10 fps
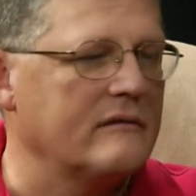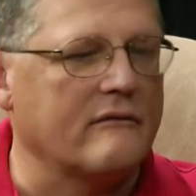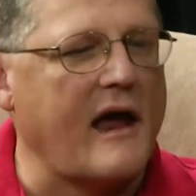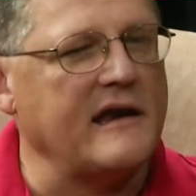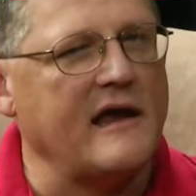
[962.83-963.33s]

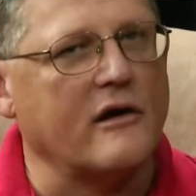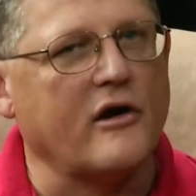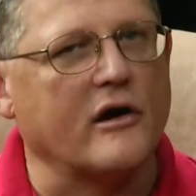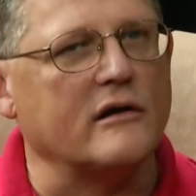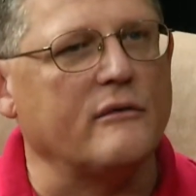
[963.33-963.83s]
Right now,
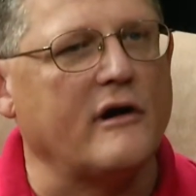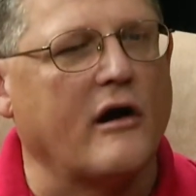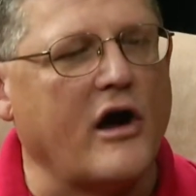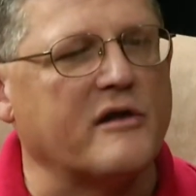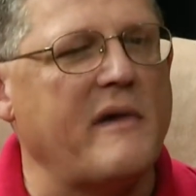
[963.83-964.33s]
currently,
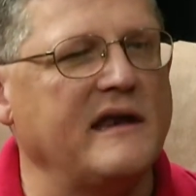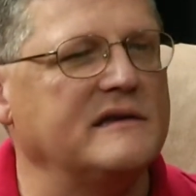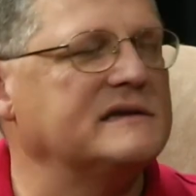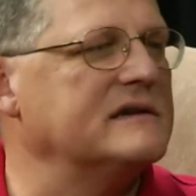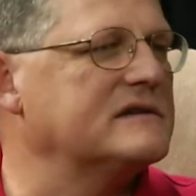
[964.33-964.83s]
our
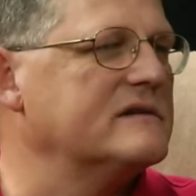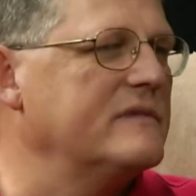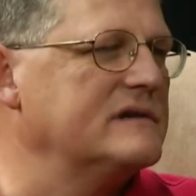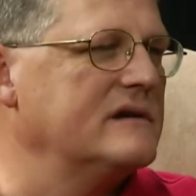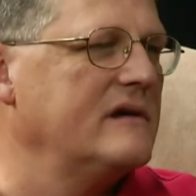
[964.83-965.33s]
automated
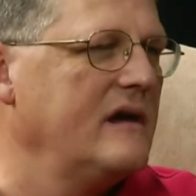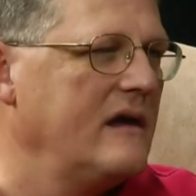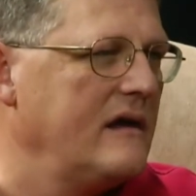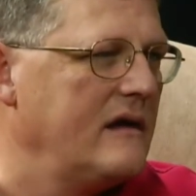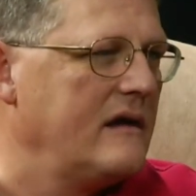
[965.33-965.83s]
system is
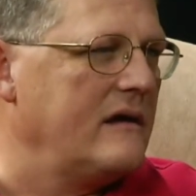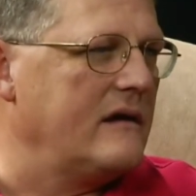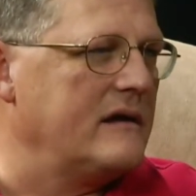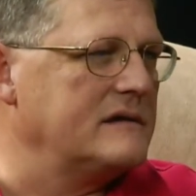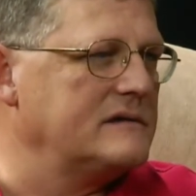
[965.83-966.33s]

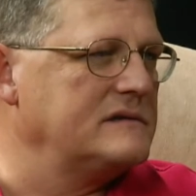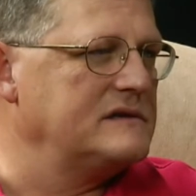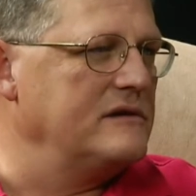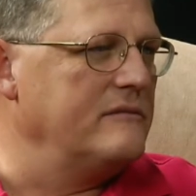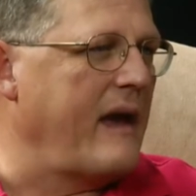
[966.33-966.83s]
a
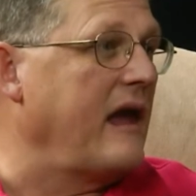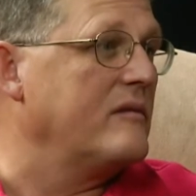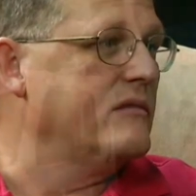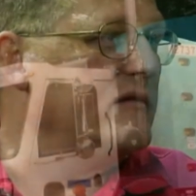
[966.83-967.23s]
two-man